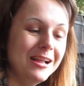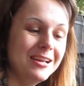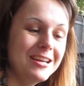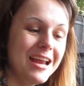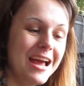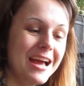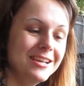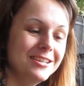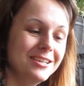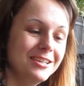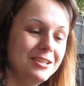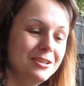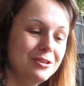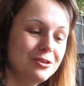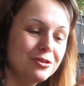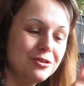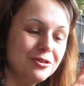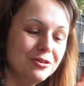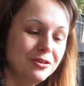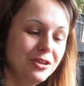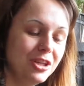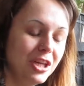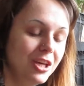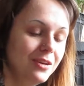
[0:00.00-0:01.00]
It has its
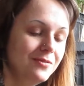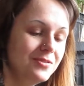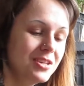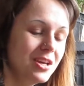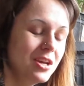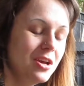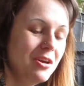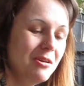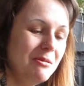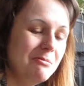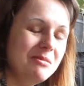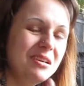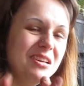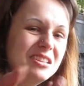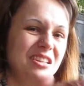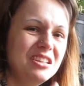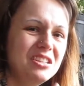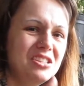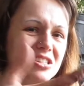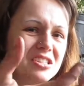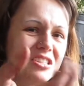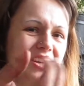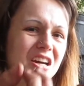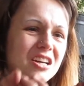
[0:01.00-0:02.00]
true leaves. One is
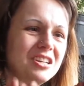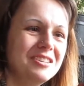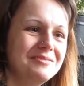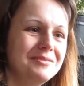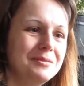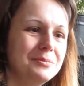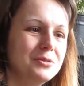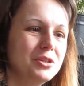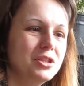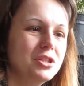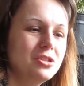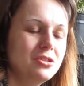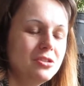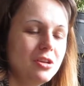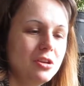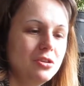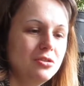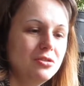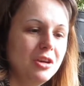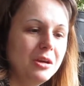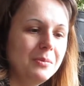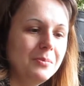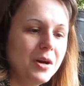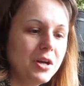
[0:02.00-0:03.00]
just kind of emerged, not
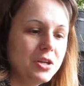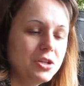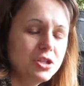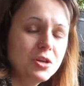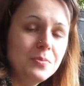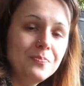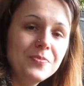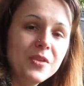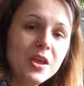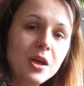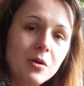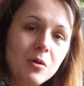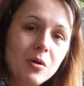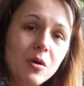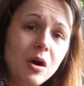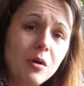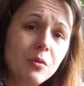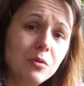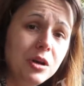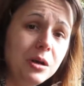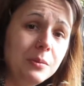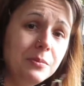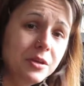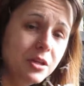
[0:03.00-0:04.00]
doing much.
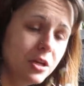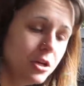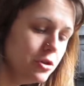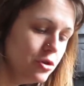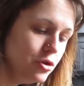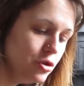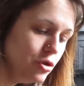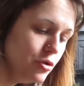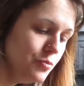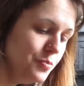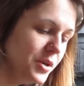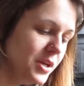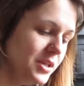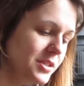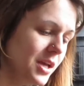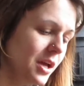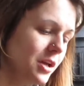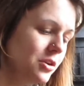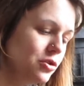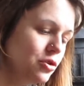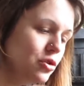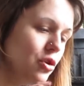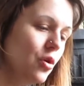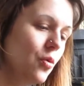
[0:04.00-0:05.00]
What I'm going to do, because I
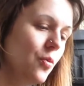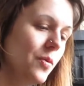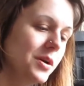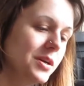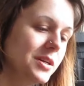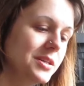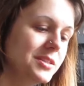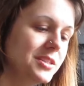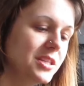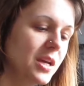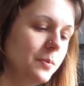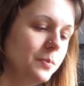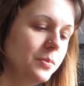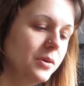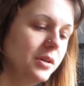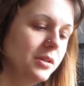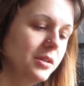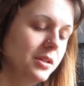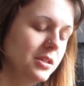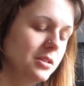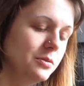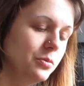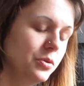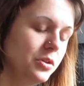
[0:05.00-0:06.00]
don't want to separate
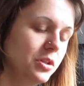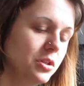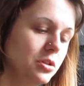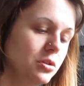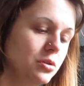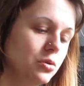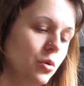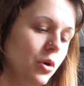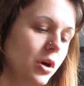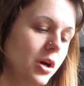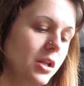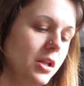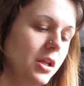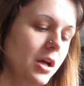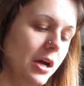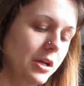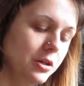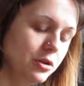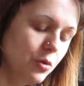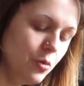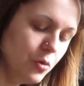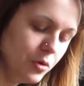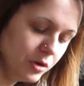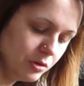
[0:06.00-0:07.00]
these with the soil, I
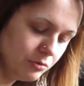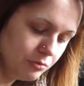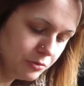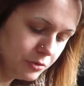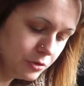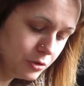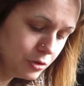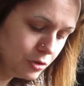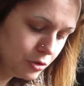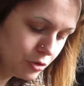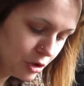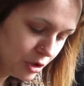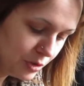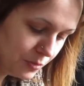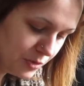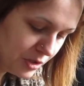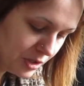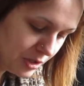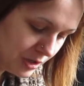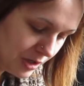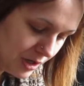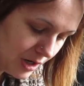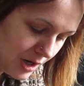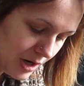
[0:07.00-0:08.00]
don't want to disturb
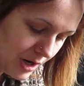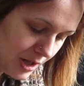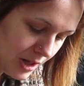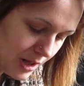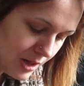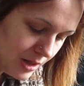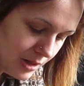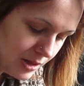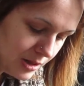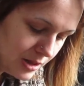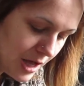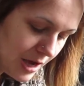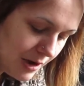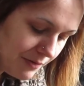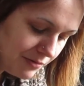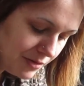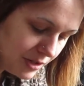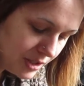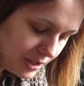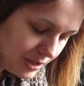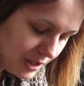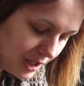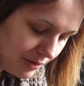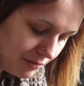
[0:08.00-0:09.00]
their
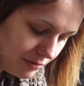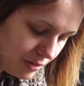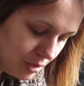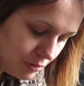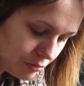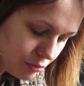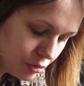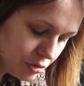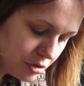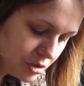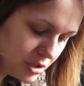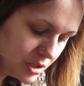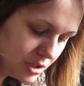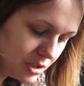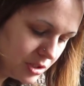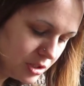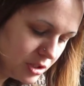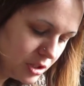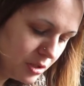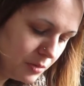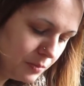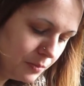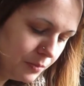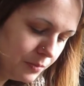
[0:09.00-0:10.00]
lovely root
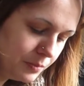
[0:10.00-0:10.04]
system,